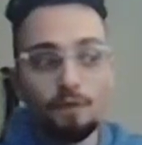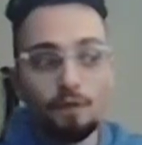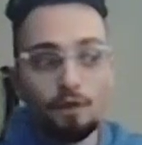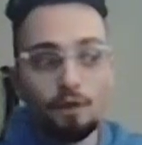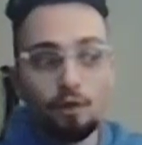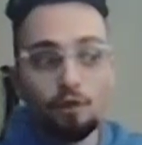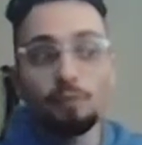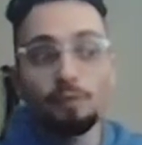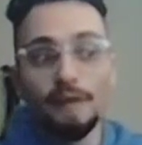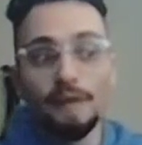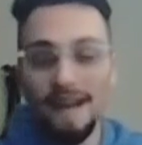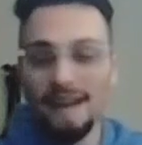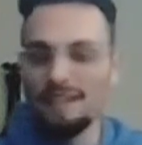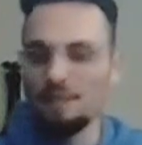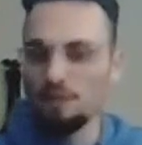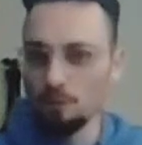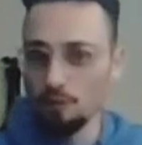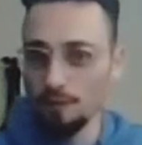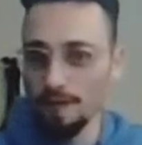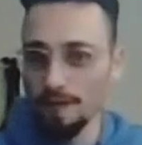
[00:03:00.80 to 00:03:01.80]
you play
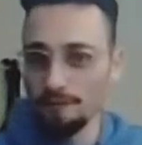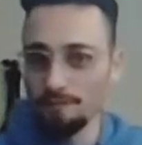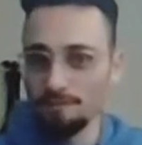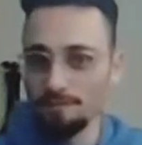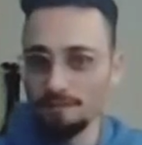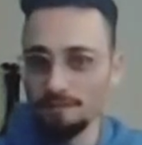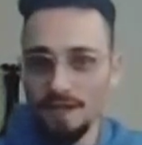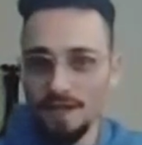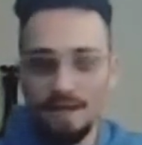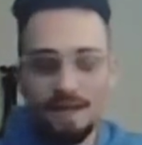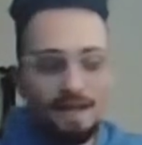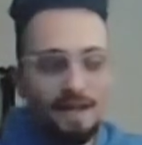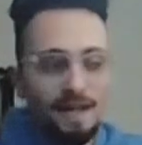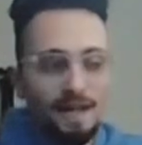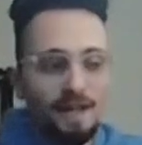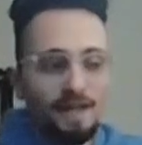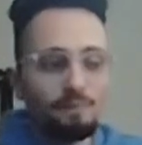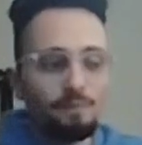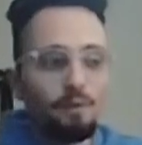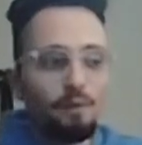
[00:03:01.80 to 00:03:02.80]
h3.
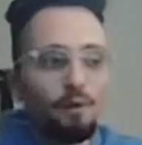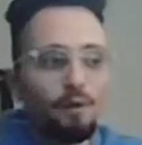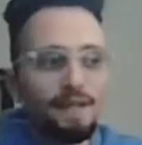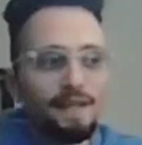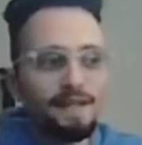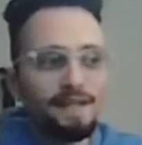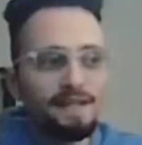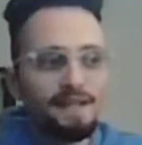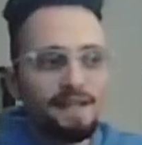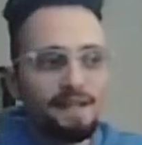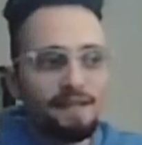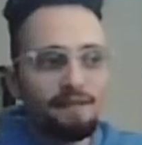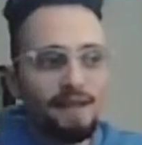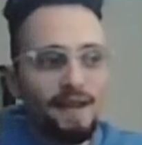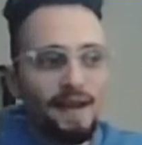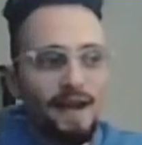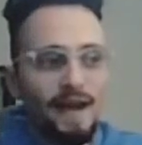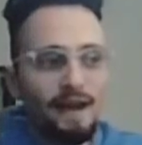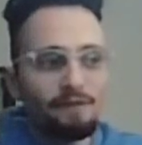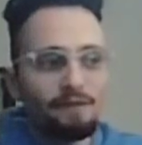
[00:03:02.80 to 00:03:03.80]
And the point is that if
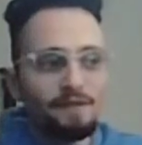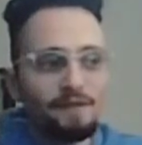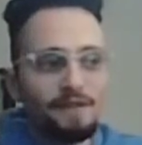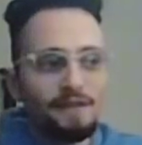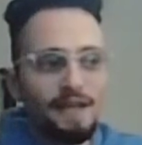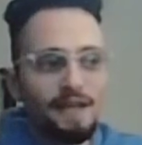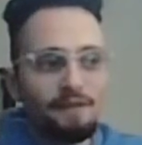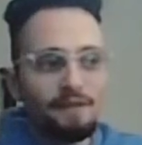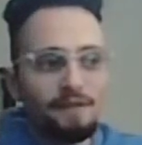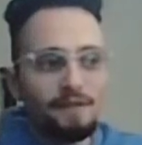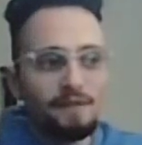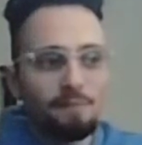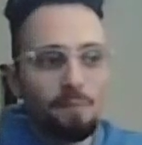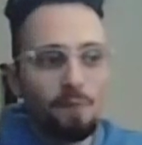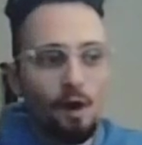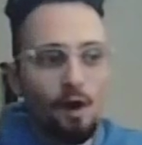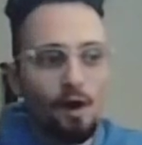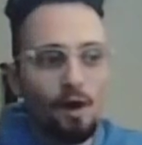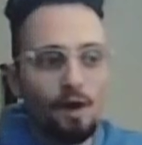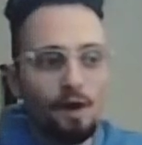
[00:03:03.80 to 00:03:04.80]
they ever take this
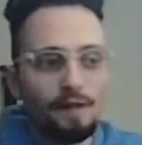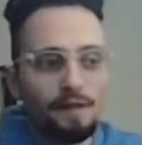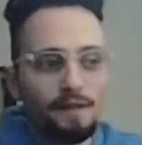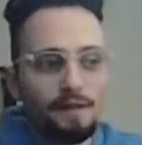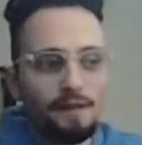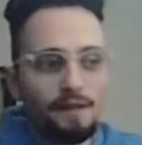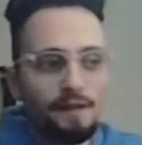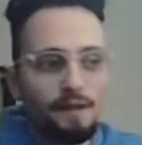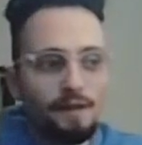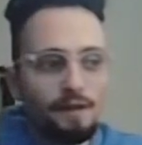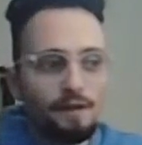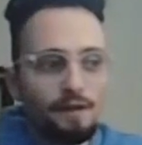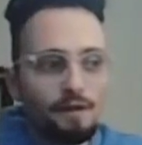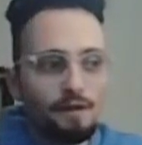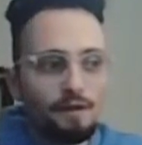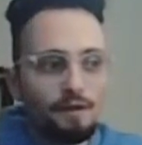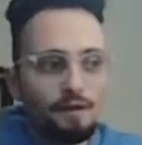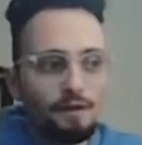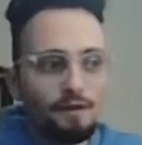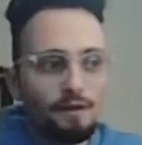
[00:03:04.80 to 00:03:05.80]
pawn,
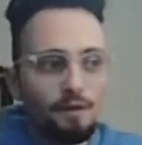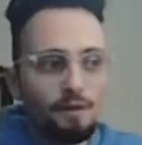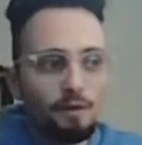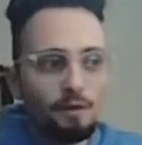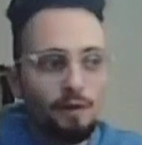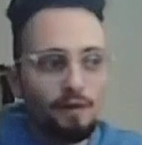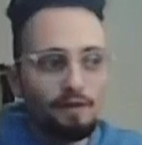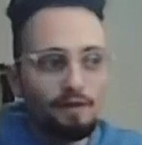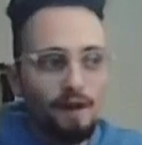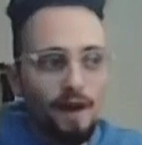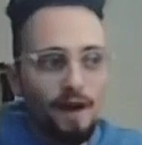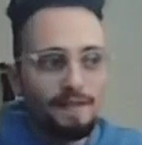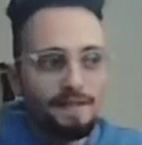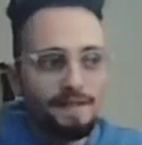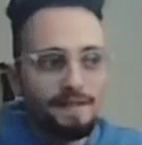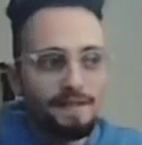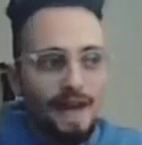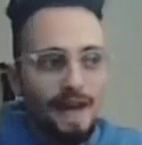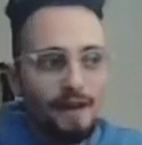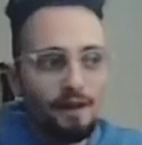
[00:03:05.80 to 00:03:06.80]
you have
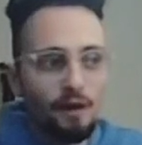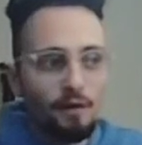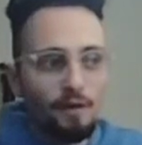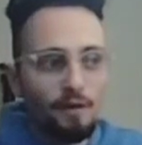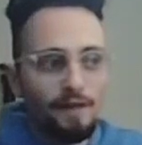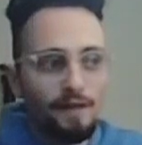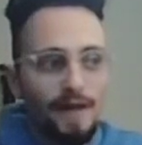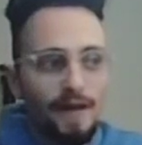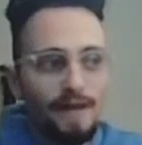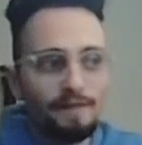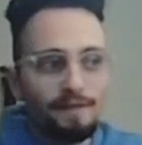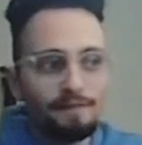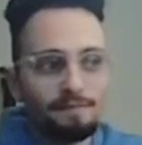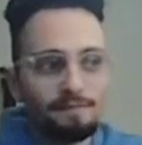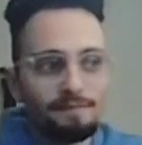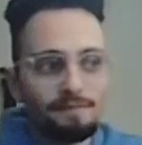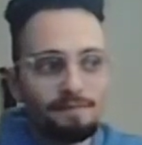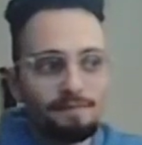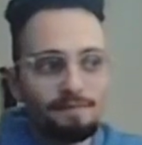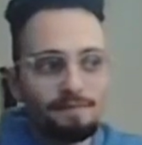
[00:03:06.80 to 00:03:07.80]
attack on the
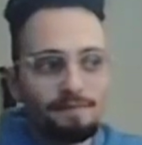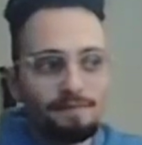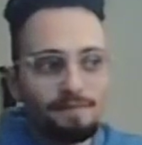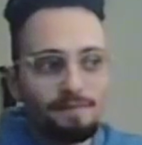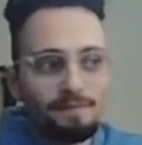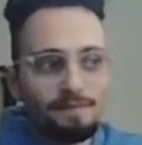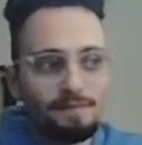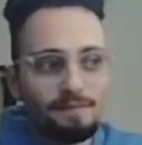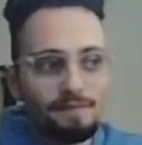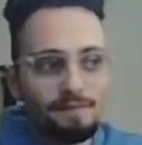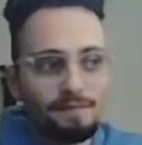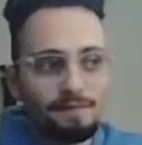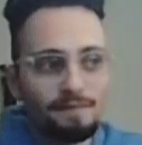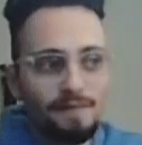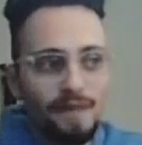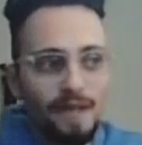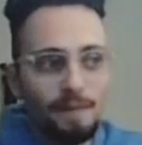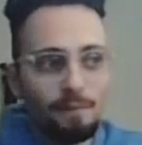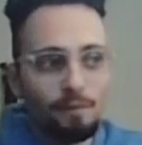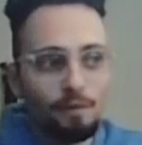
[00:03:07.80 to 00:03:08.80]
knight,
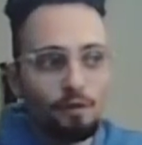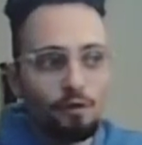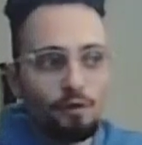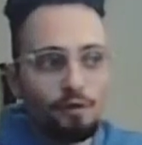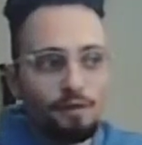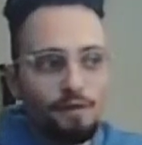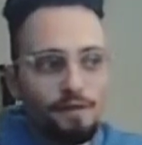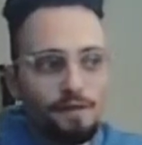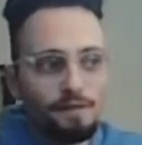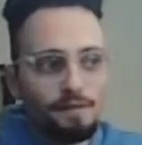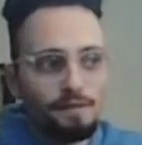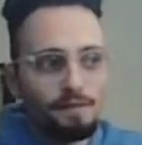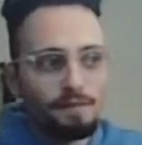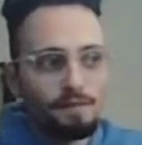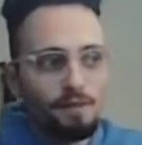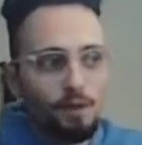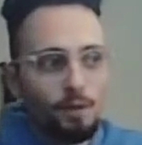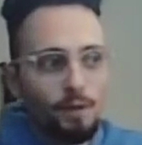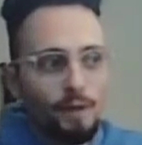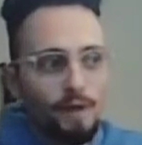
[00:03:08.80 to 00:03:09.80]
knight moves,
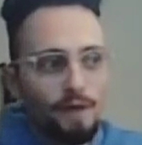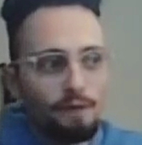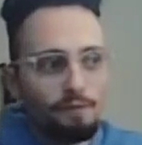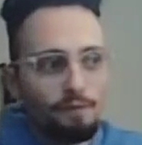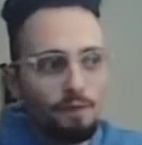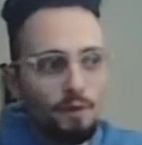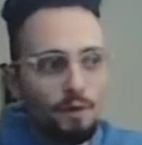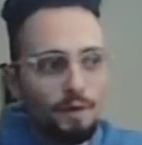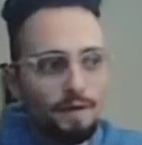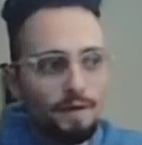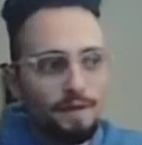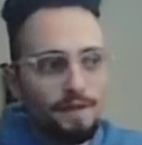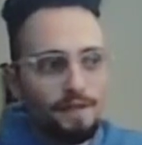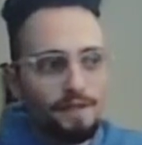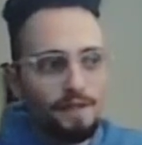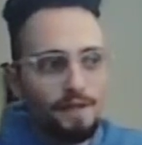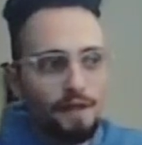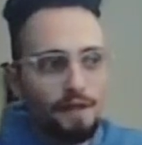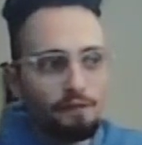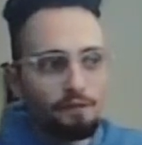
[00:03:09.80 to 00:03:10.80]
queen a4
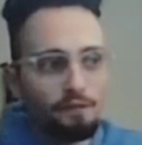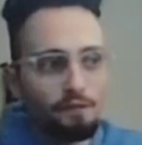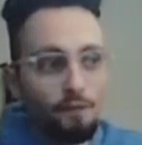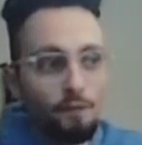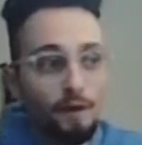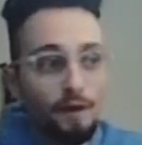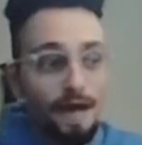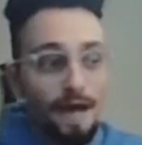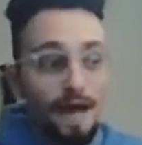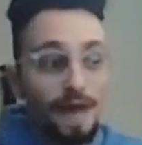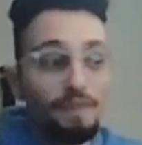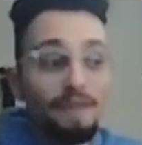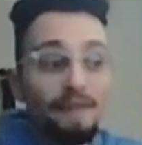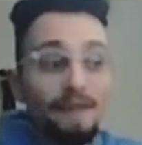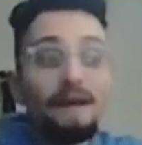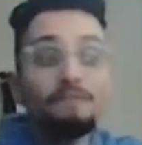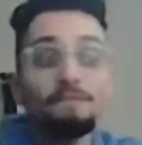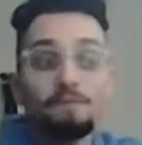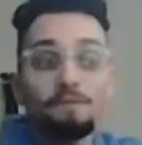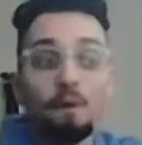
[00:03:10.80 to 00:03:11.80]
is a fork. And
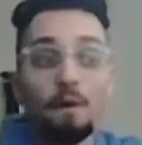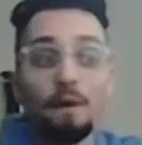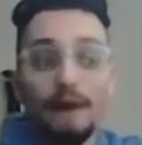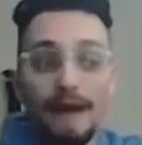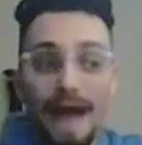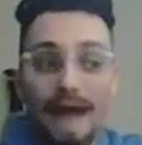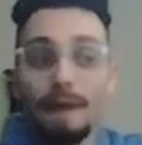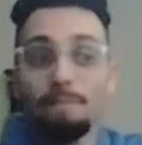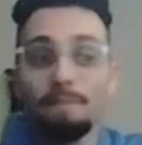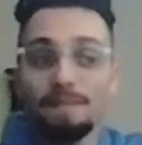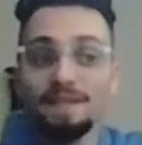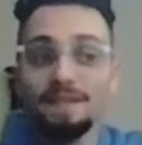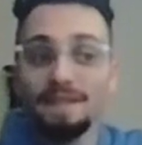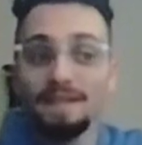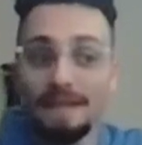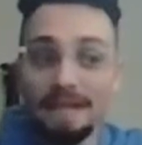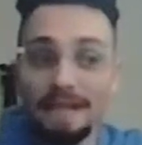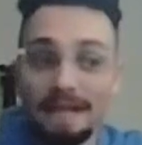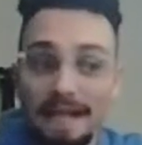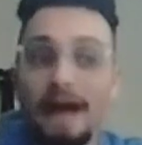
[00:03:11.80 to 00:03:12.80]
that fork happens in
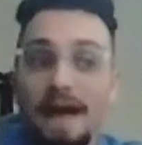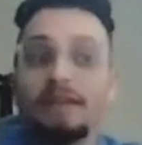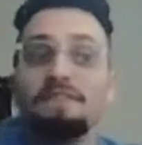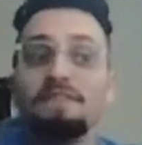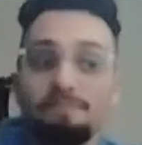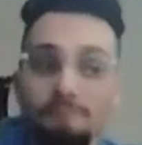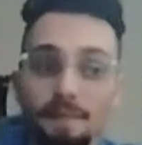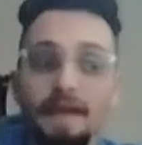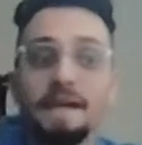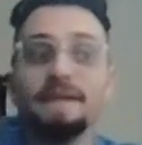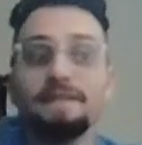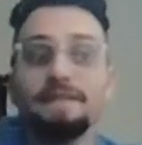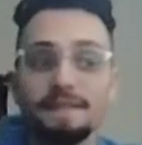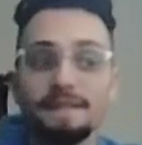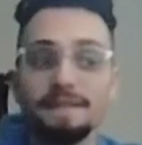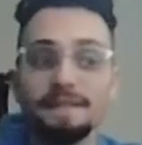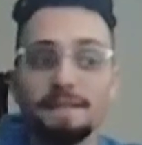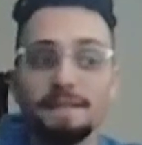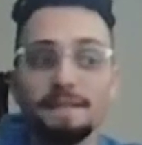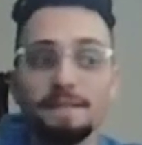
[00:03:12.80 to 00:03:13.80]
a lot of
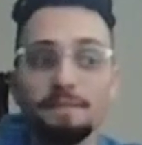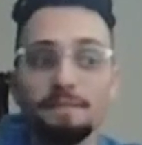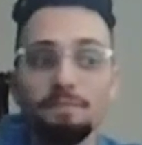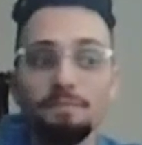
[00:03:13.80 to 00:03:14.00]
places.